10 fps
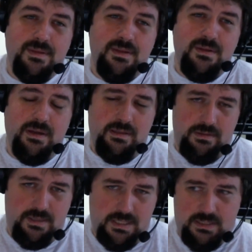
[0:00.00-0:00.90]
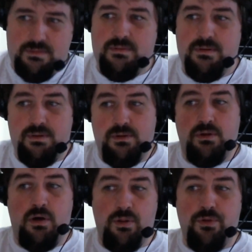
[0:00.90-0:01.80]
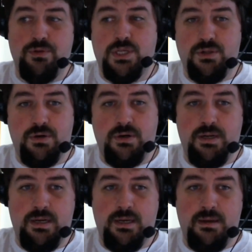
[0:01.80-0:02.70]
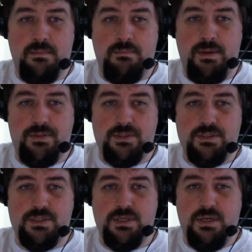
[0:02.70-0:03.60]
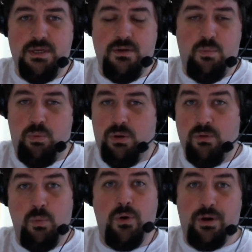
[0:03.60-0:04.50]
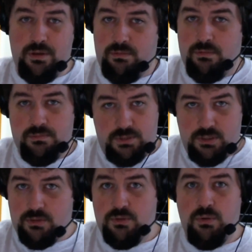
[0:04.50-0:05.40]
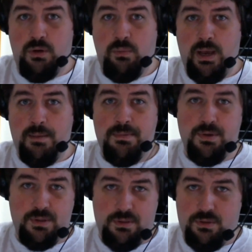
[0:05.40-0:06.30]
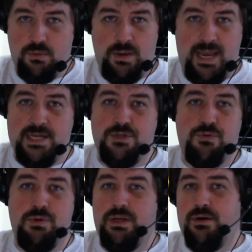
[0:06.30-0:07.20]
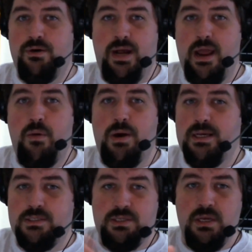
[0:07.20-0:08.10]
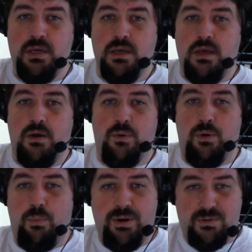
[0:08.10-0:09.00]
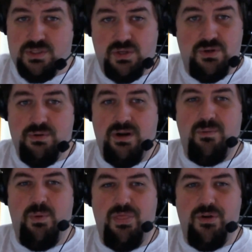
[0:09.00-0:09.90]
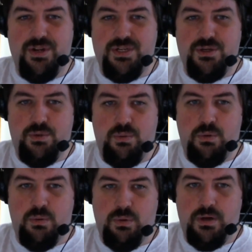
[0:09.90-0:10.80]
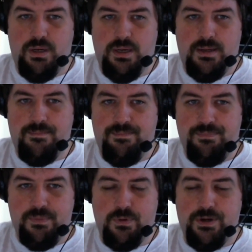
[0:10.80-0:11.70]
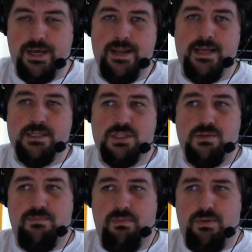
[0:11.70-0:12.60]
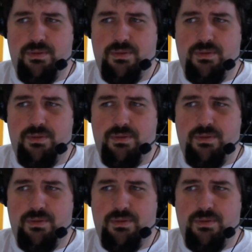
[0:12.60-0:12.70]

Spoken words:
Again, all those other methods will work. You can still do a web. You can do Android or iOS or Windows or Win32 or .NET with